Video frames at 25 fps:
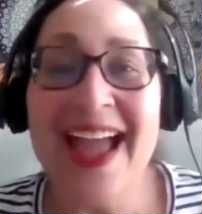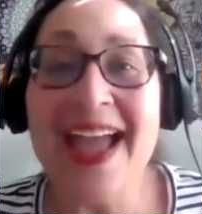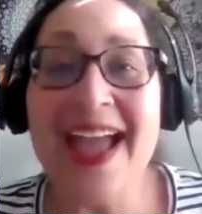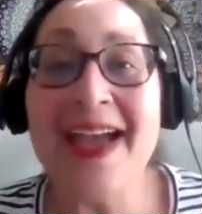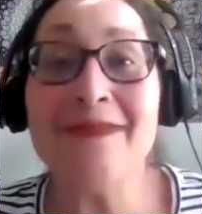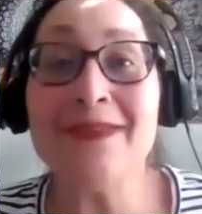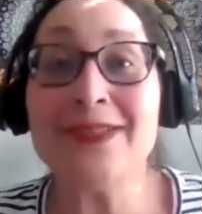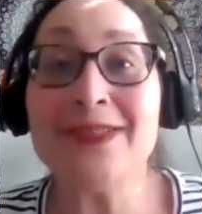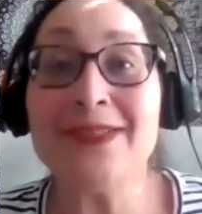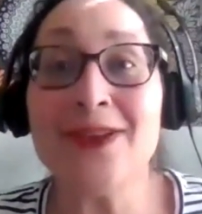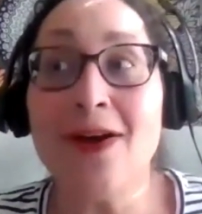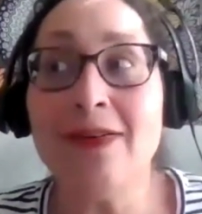
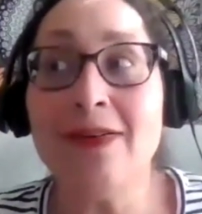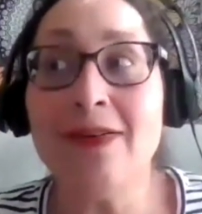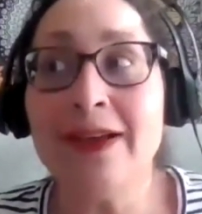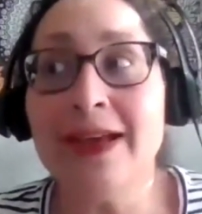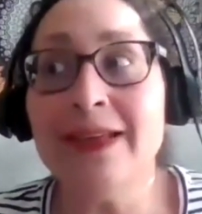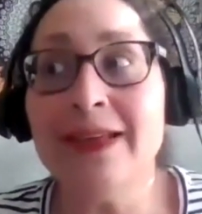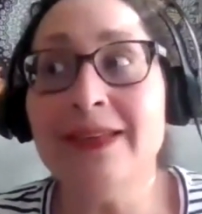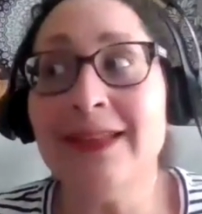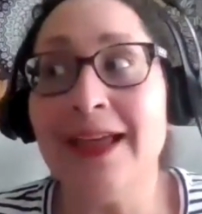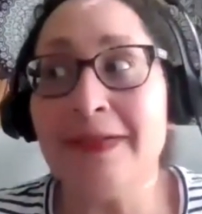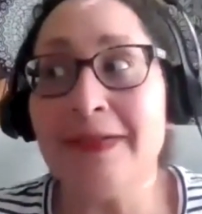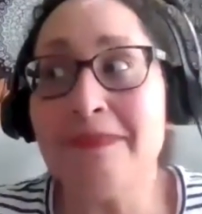It was all good.
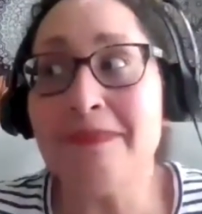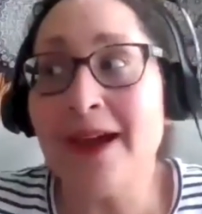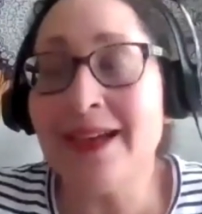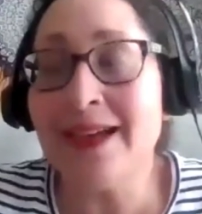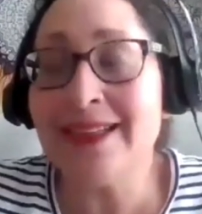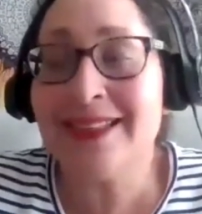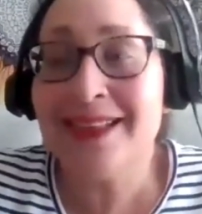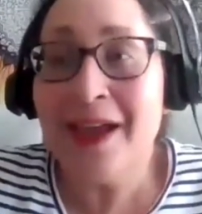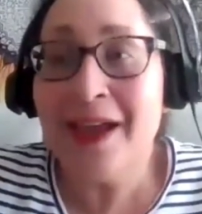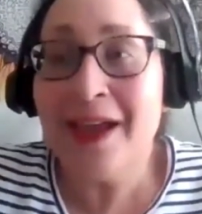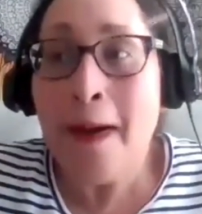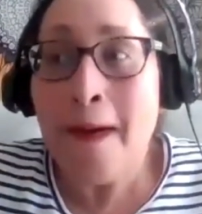
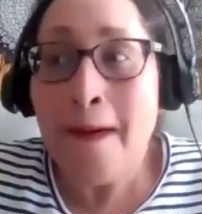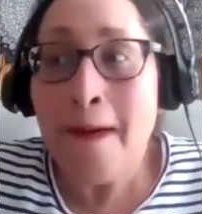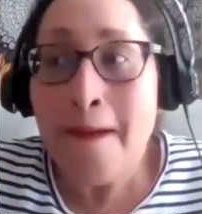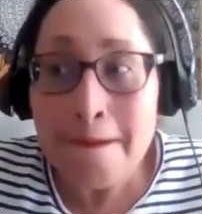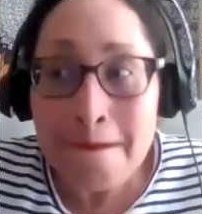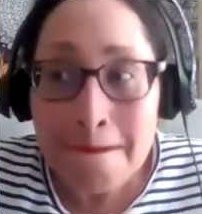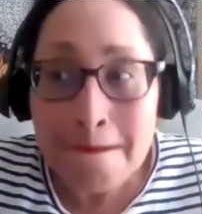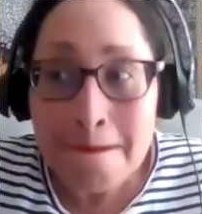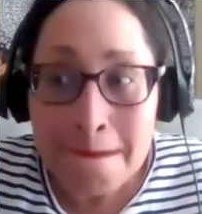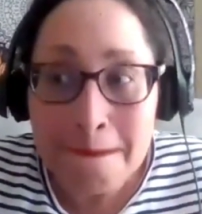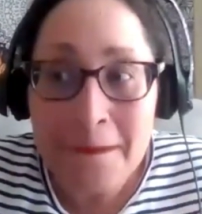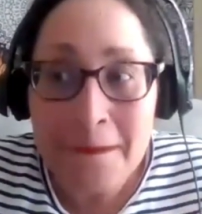
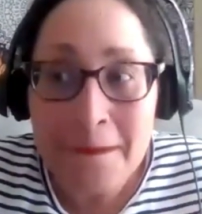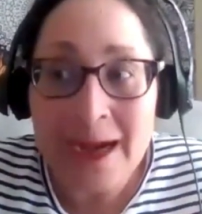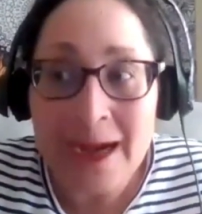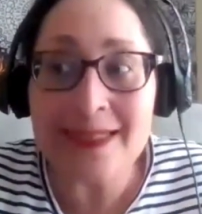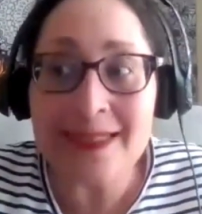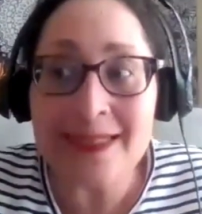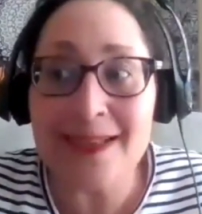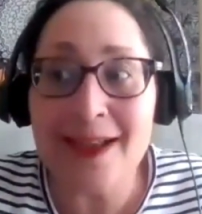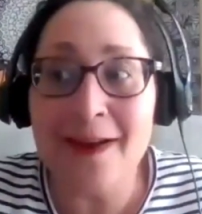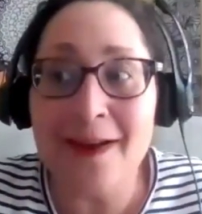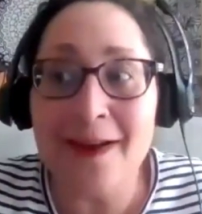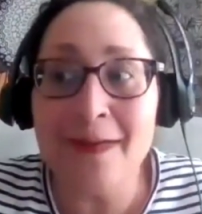Like my
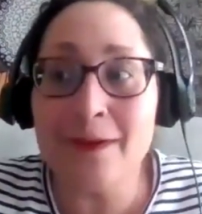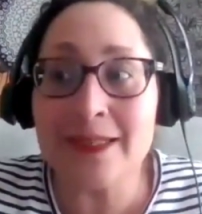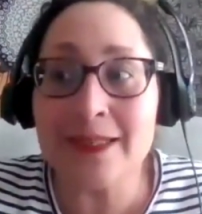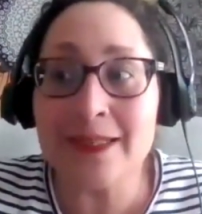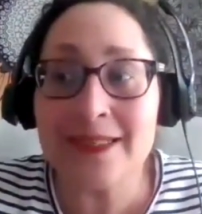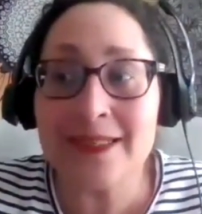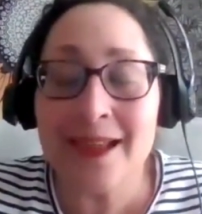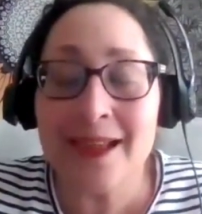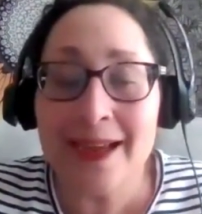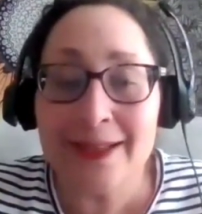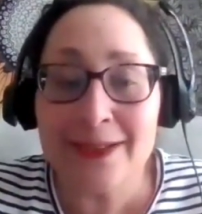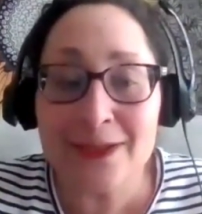son was
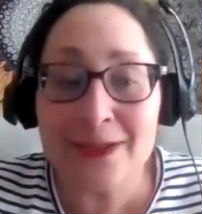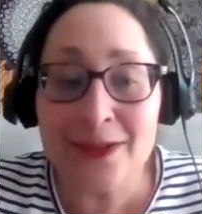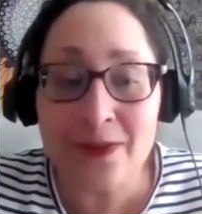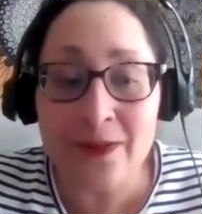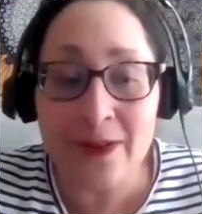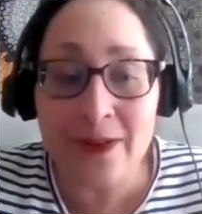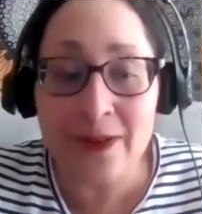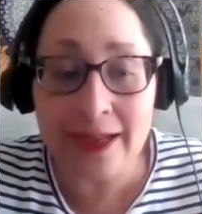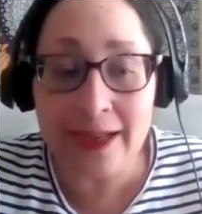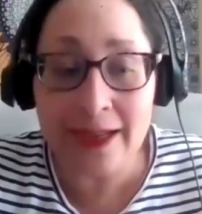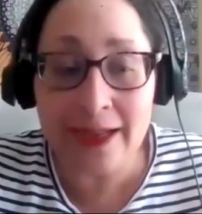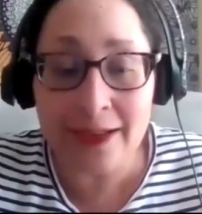like
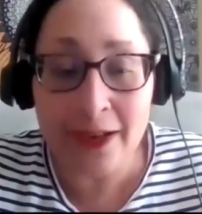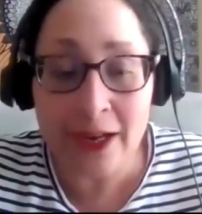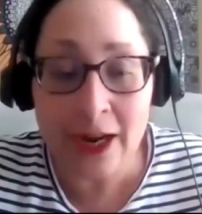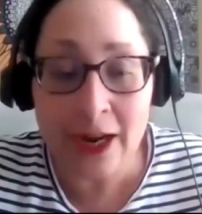doing,